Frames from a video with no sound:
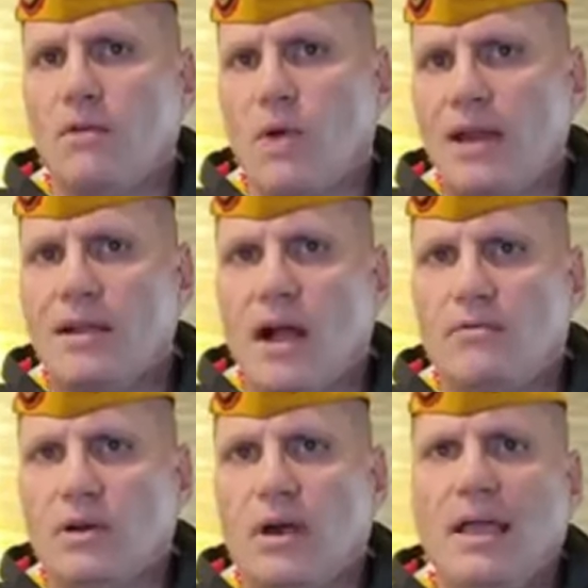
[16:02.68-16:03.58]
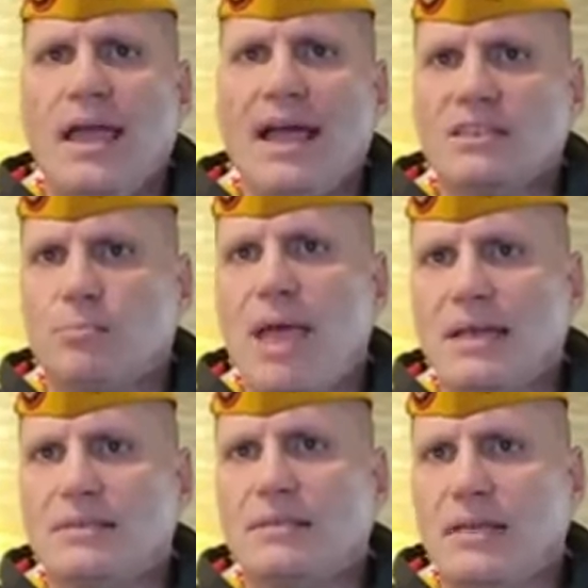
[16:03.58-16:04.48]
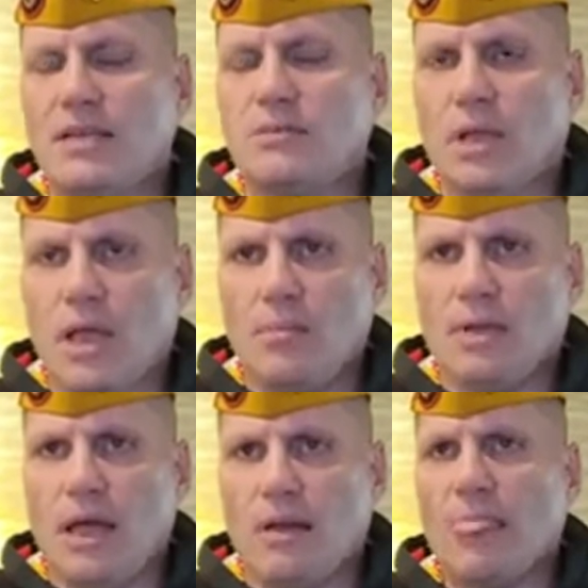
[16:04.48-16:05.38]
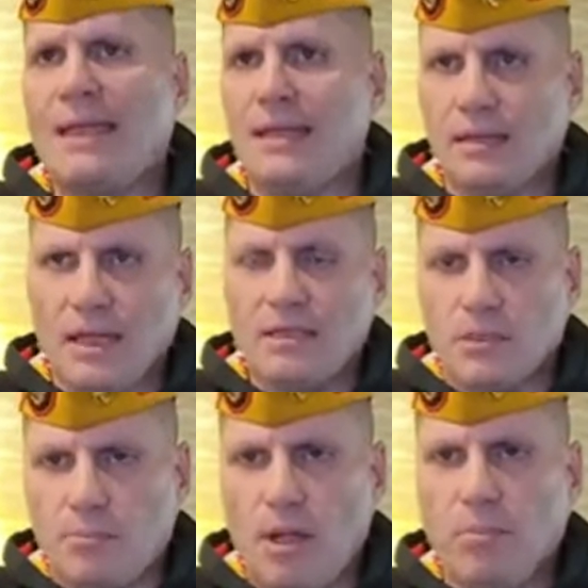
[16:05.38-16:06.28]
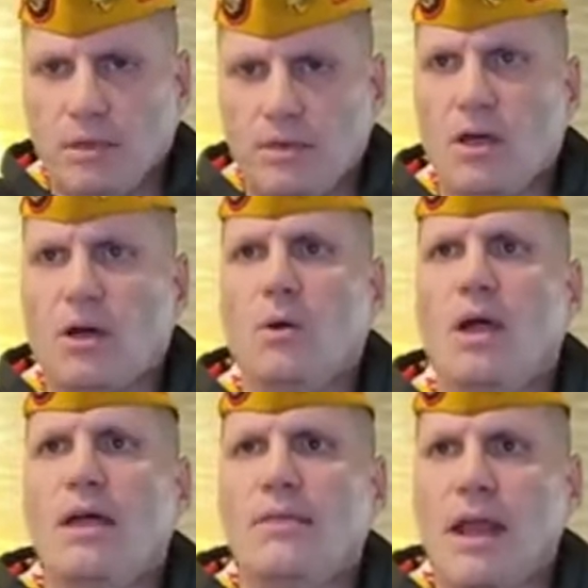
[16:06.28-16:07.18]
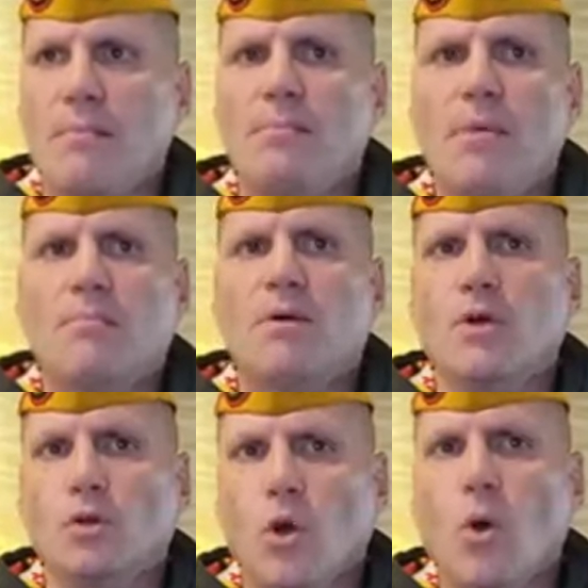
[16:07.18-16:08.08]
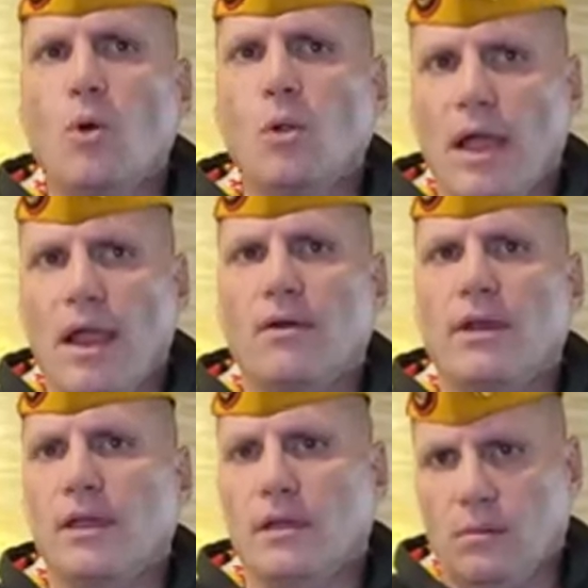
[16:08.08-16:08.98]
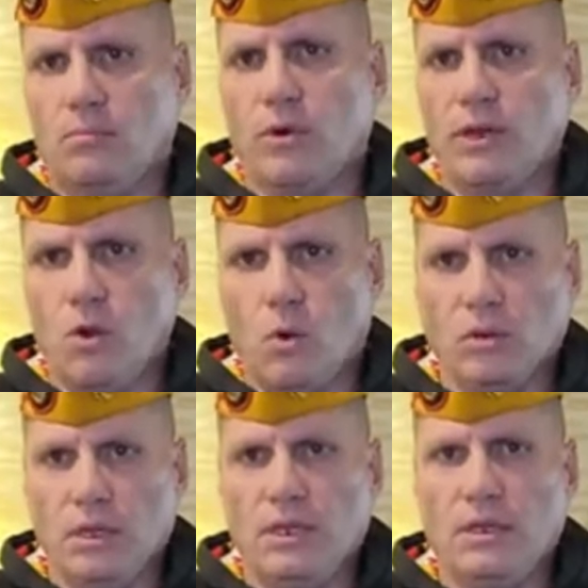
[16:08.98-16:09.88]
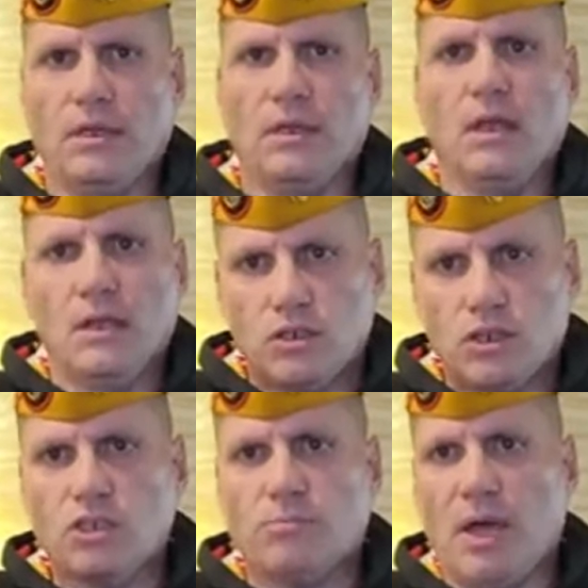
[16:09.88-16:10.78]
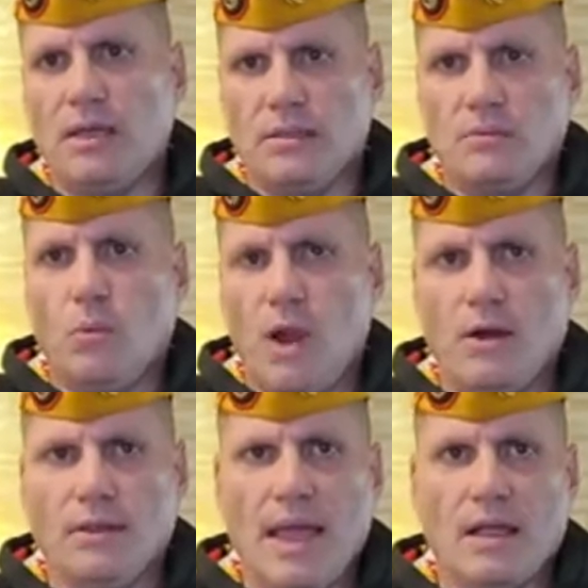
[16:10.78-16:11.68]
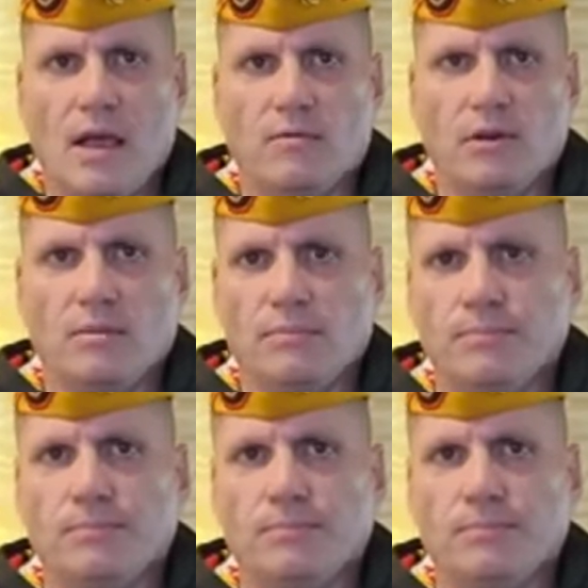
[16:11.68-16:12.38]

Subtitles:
my red cover as a past detachment commandant. It lets the public know that I'm a member of the local area Marine Corps League just by wearing that cover.